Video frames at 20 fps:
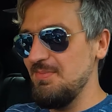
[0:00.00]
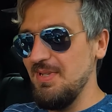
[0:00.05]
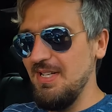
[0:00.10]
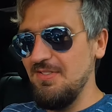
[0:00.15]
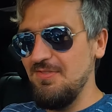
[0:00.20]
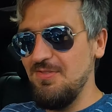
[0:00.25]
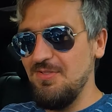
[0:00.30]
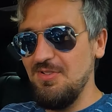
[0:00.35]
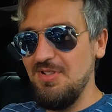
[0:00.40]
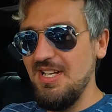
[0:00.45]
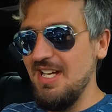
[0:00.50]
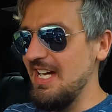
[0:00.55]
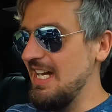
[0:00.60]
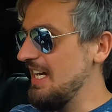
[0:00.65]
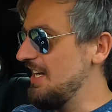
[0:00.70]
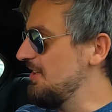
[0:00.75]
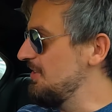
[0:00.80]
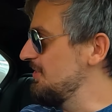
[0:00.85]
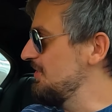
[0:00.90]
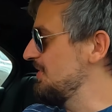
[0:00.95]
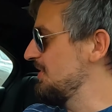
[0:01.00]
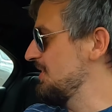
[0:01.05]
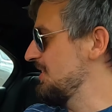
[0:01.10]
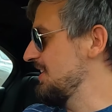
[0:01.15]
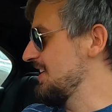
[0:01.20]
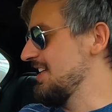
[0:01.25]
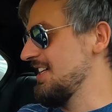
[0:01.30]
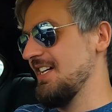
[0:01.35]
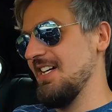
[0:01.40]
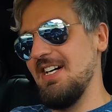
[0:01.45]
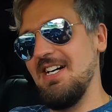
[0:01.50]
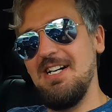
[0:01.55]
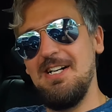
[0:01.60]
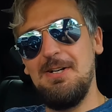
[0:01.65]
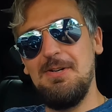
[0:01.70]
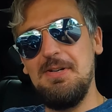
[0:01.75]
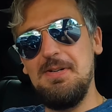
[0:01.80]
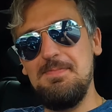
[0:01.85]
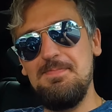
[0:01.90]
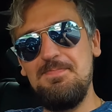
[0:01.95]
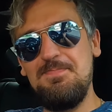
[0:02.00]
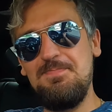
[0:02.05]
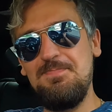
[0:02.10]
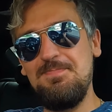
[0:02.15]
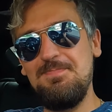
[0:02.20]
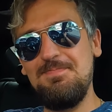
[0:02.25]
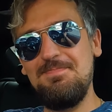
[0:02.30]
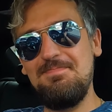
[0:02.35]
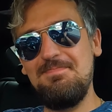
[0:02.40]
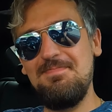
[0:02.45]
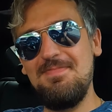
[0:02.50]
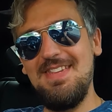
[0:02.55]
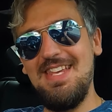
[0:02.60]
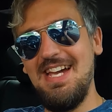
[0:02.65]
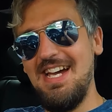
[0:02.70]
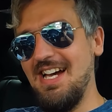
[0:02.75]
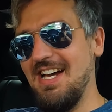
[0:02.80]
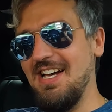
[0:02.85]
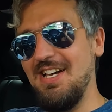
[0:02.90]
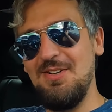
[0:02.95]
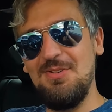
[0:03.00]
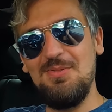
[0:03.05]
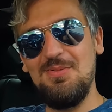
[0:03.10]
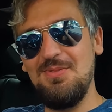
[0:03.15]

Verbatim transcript: but for now, uh, yeah,